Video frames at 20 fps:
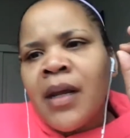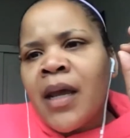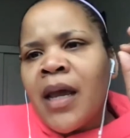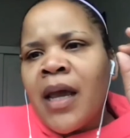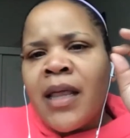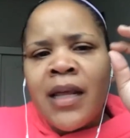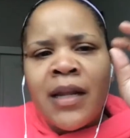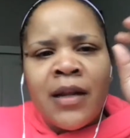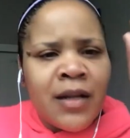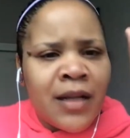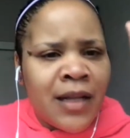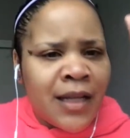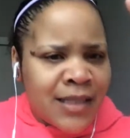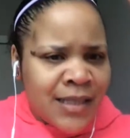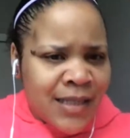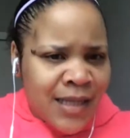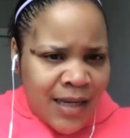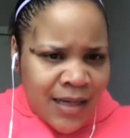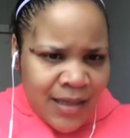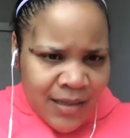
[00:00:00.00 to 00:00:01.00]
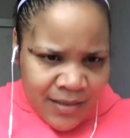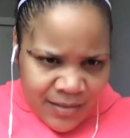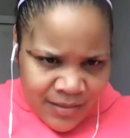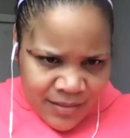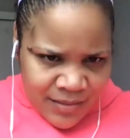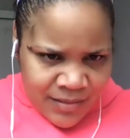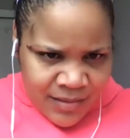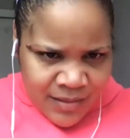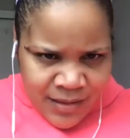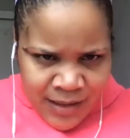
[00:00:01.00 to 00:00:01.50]
and then let's
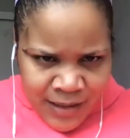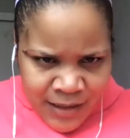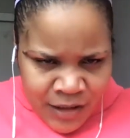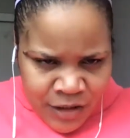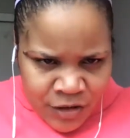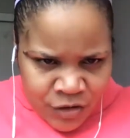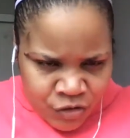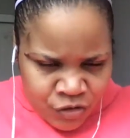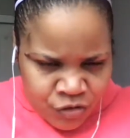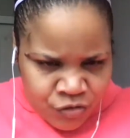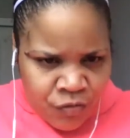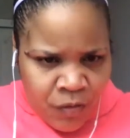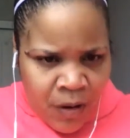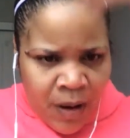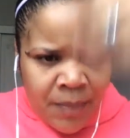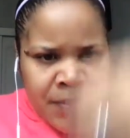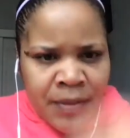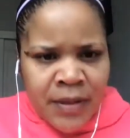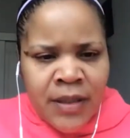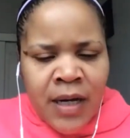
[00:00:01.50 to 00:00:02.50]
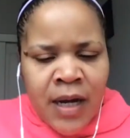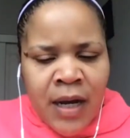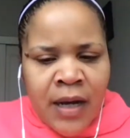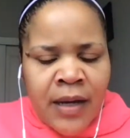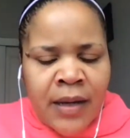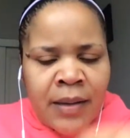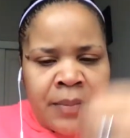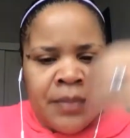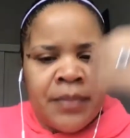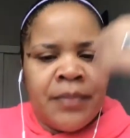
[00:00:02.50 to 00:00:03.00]
let's drop a
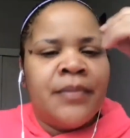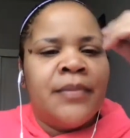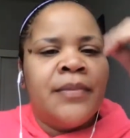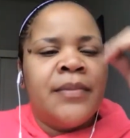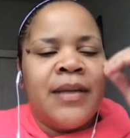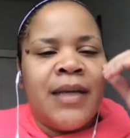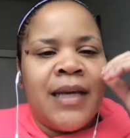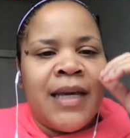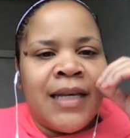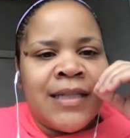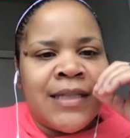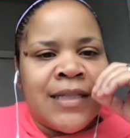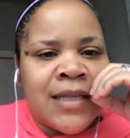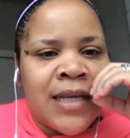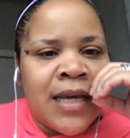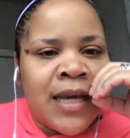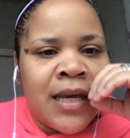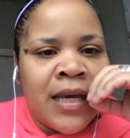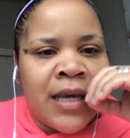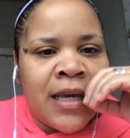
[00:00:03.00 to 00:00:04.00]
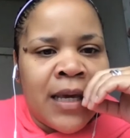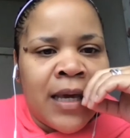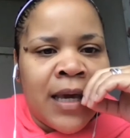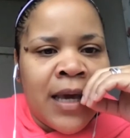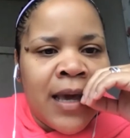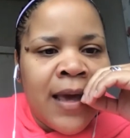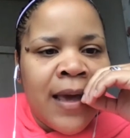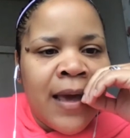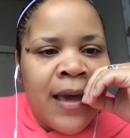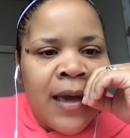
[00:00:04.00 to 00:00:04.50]
dime and say
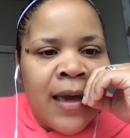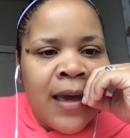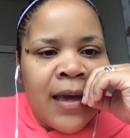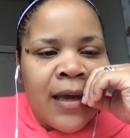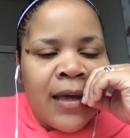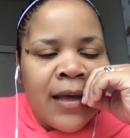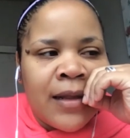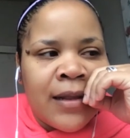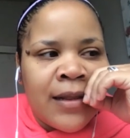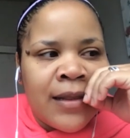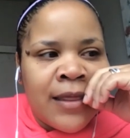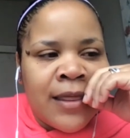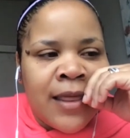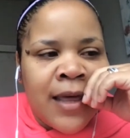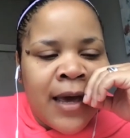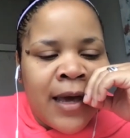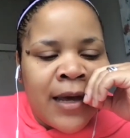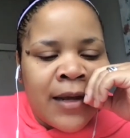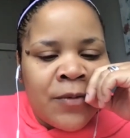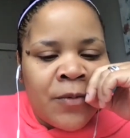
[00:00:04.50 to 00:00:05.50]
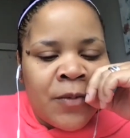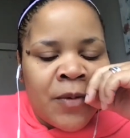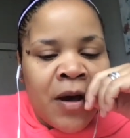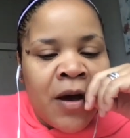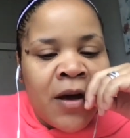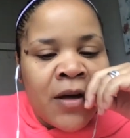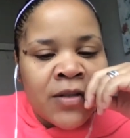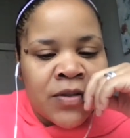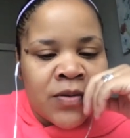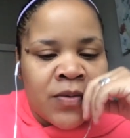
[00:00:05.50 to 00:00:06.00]
that we
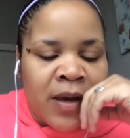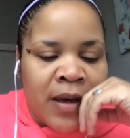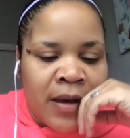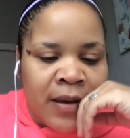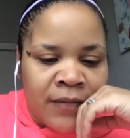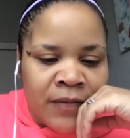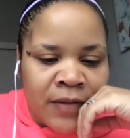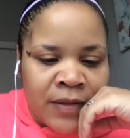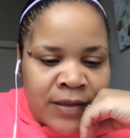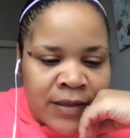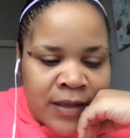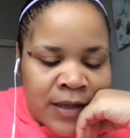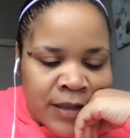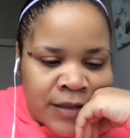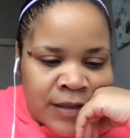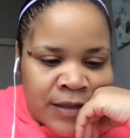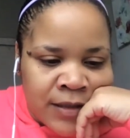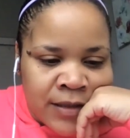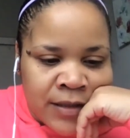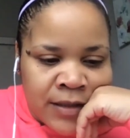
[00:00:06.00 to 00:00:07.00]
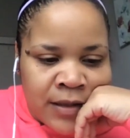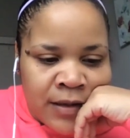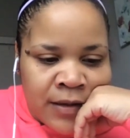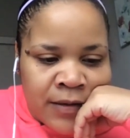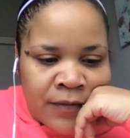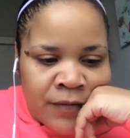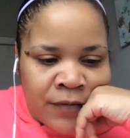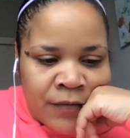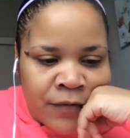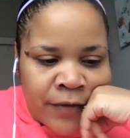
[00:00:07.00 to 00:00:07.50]
also have discussions
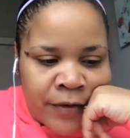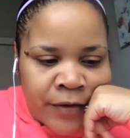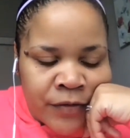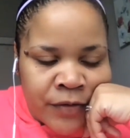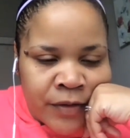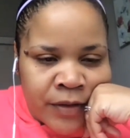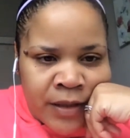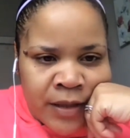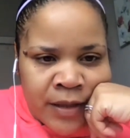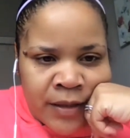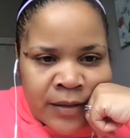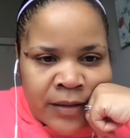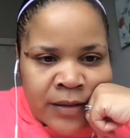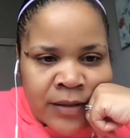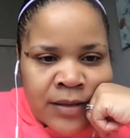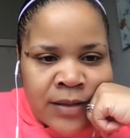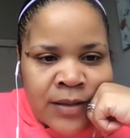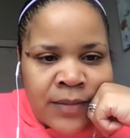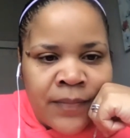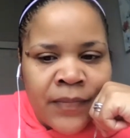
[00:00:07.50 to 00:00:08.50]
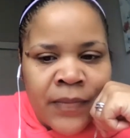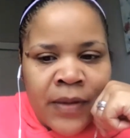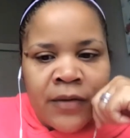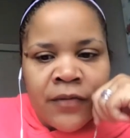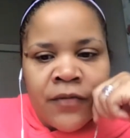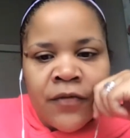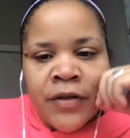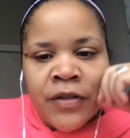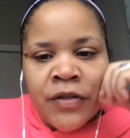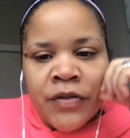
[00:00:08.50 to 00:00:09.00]
of Frederick Douglass. And
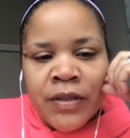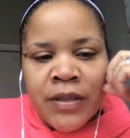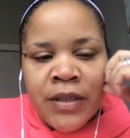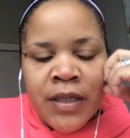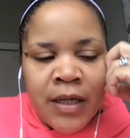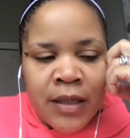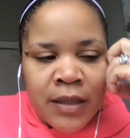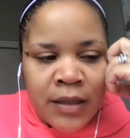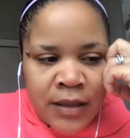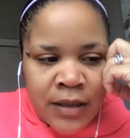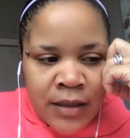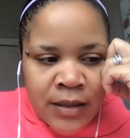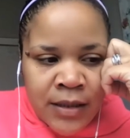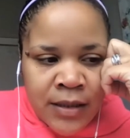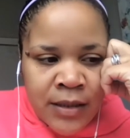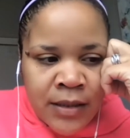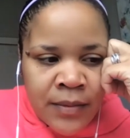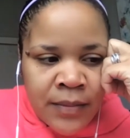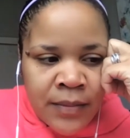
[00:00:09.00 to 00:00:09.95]
Frederick Douglass